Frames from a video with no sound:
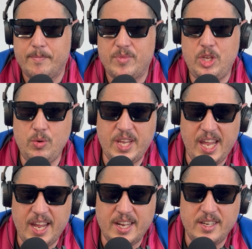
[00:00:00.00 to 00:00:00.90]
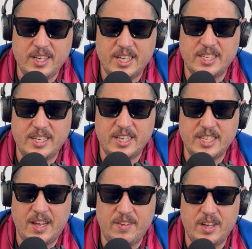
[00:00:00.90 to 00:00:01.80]
You can, because it does
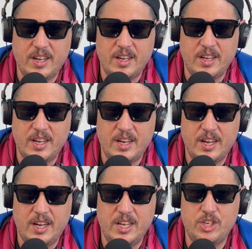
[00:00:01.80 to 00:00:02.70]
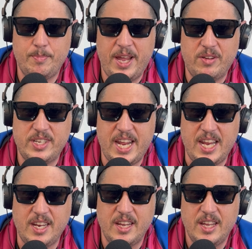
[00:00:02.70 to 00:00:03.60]
have a 100-pound
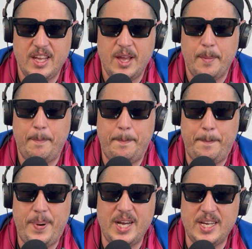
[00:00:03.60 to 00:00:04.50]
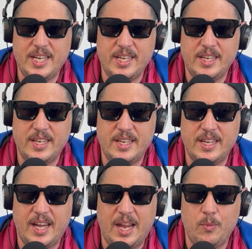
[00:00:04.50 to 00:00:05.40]
tank, but
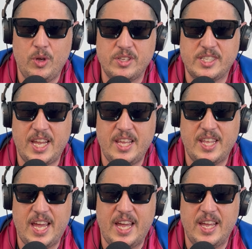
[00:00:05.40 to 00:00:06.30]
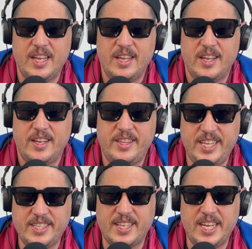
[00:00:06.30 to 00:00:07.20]
I will say that
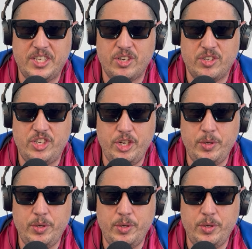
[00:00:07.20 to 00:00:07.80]
these lasers do